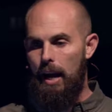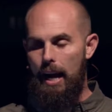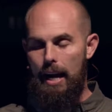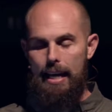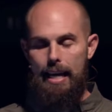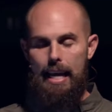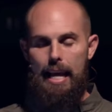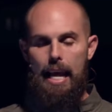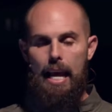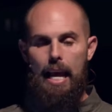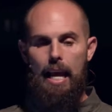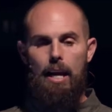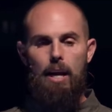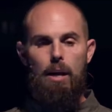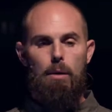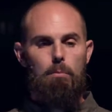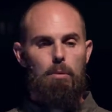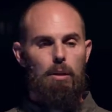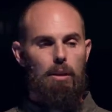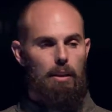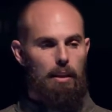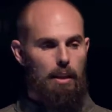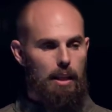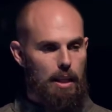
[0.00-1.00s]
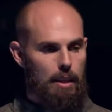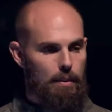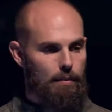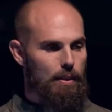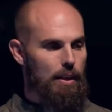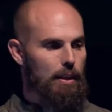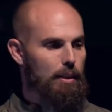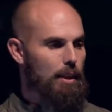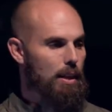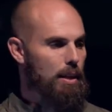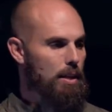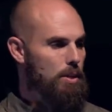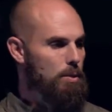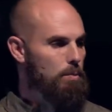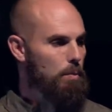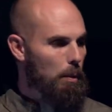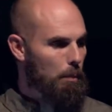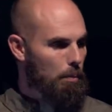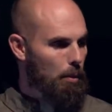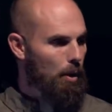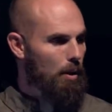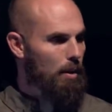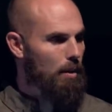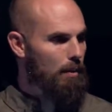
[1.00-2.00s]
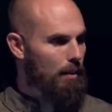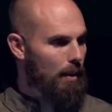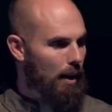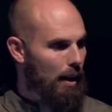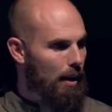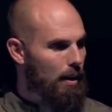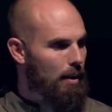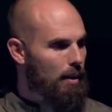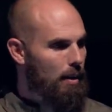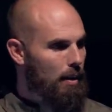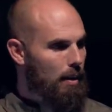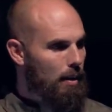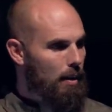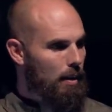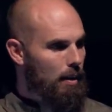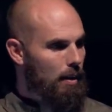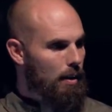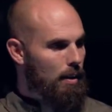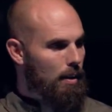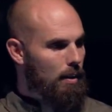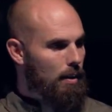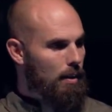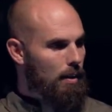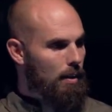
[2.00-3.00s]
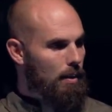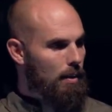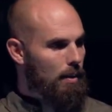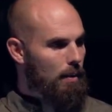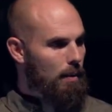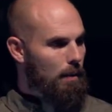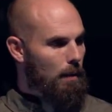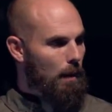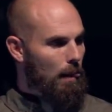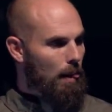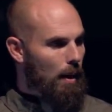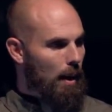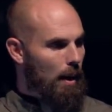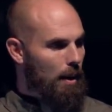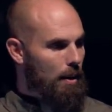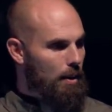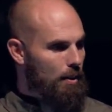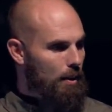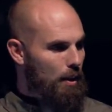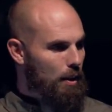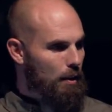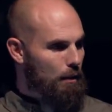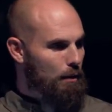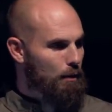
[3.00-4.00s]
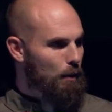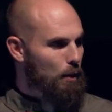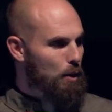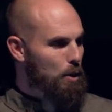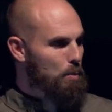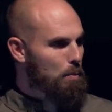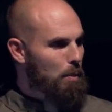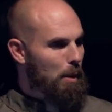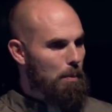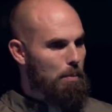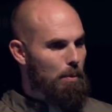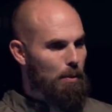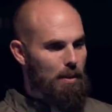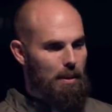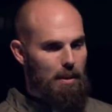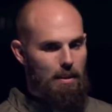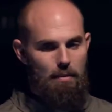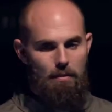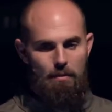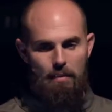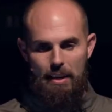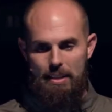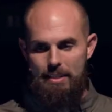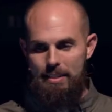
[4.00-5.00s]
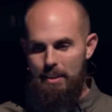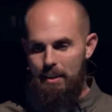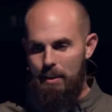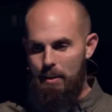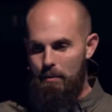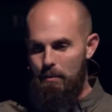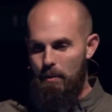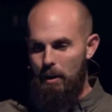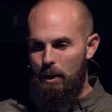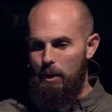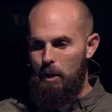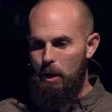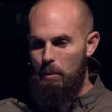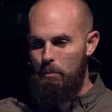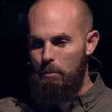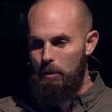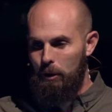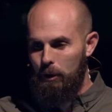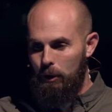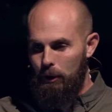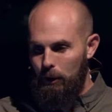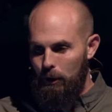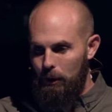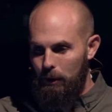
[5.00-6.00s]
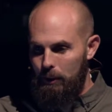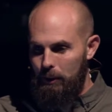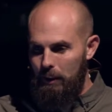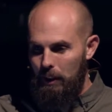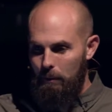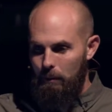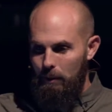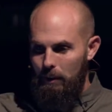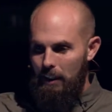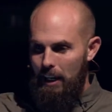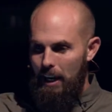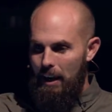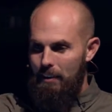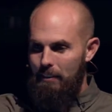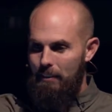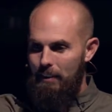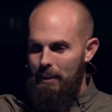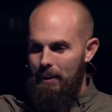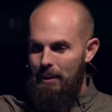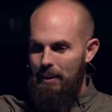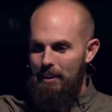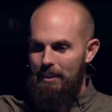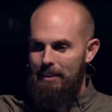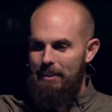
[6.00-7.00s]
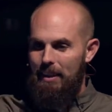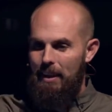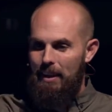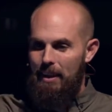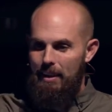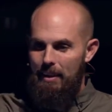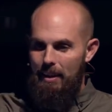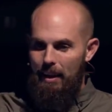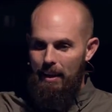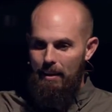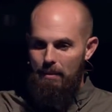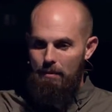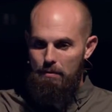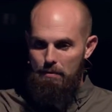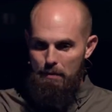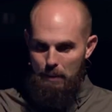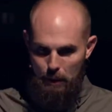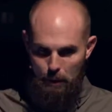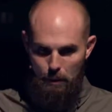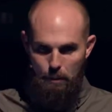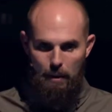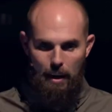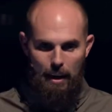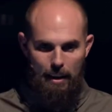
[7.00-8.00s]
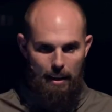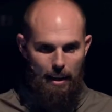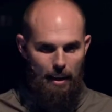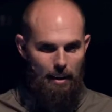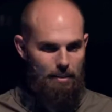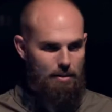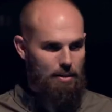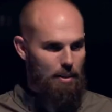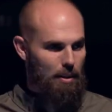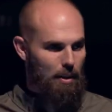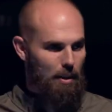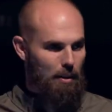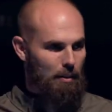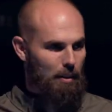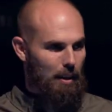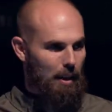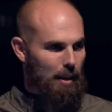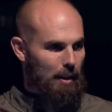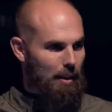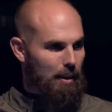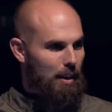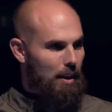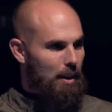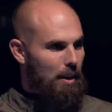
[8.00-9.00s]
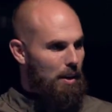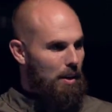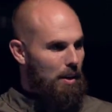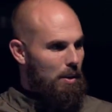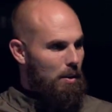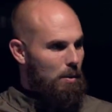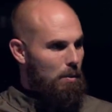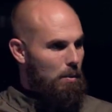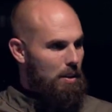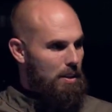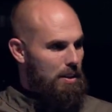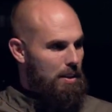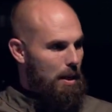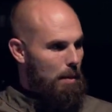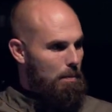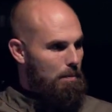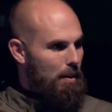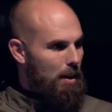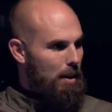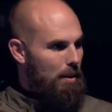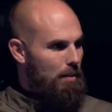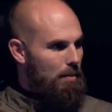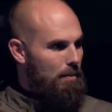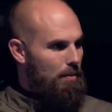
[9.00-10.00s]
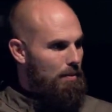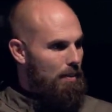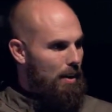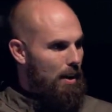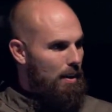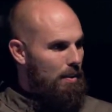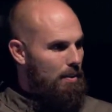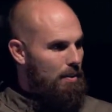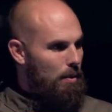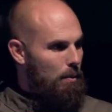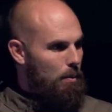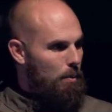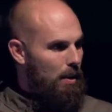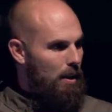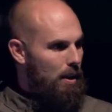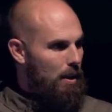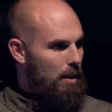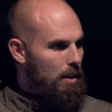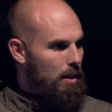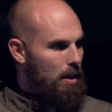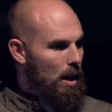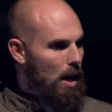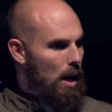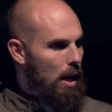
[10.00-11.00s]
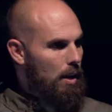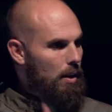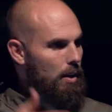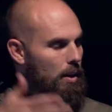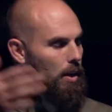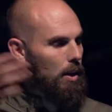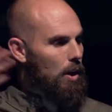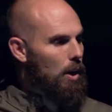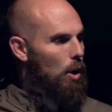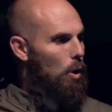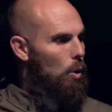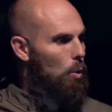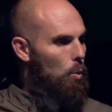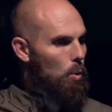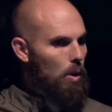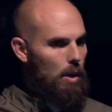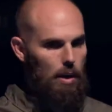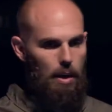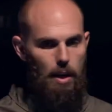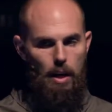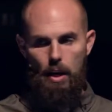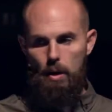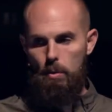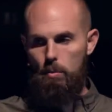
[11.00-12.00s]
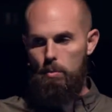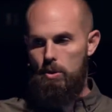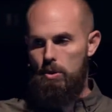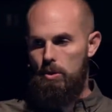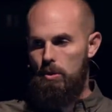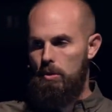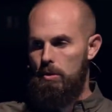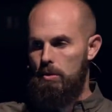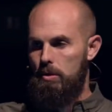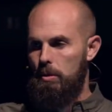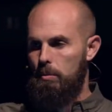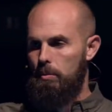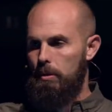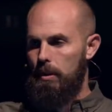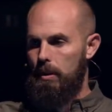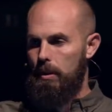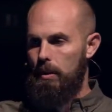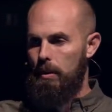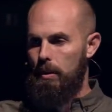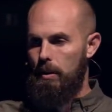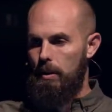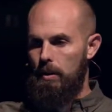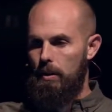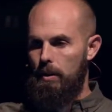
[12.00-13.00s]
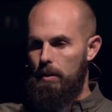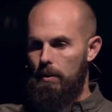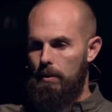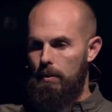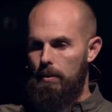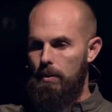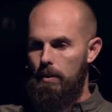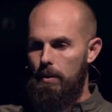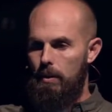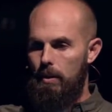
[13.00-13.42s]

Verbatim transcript: I cannot believe he let us be part of that. How do you think the first people that invested in Rockharbor Church that were gathering on a Sunday night feel right now to know like we stepped out in faith and we did not know what God was ultimately going to do?